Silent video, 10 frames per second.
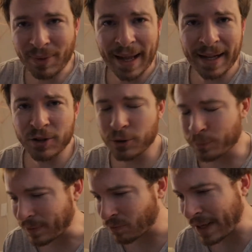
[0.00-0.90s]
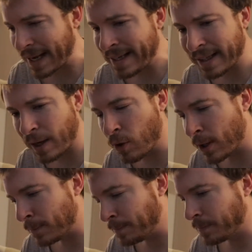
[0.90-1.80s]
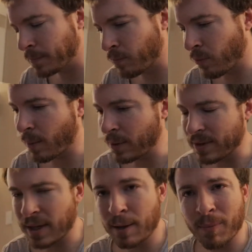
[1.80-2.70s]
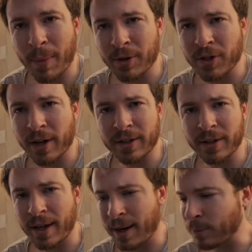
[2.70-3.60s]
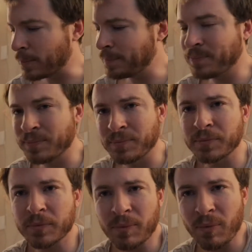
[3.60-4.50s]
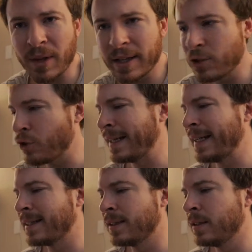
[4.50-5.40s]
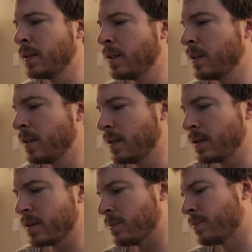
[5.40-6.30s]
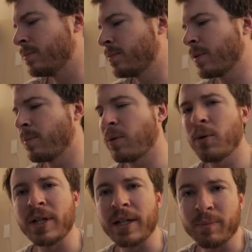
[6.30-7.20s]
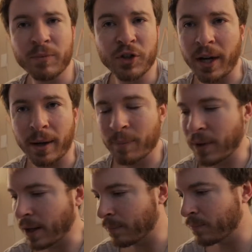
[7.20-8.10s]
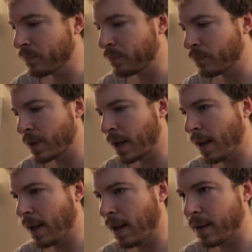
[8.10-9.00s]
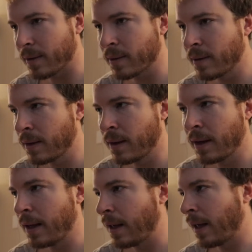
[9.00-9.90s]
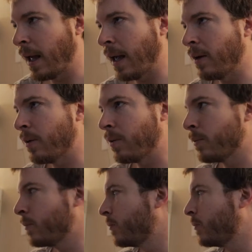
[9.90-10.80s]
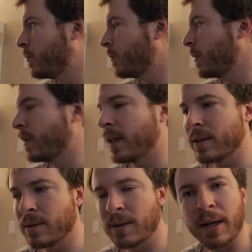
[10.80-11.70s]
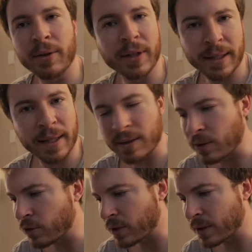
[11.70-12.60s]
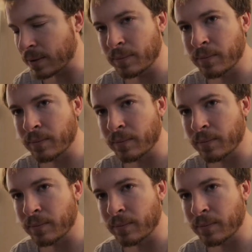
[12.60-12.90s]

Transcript: I can shoot anything I want. Instead, I'm here talking to the camera, drinking some protein shake thing. And I don't know, I don't think that's interesting.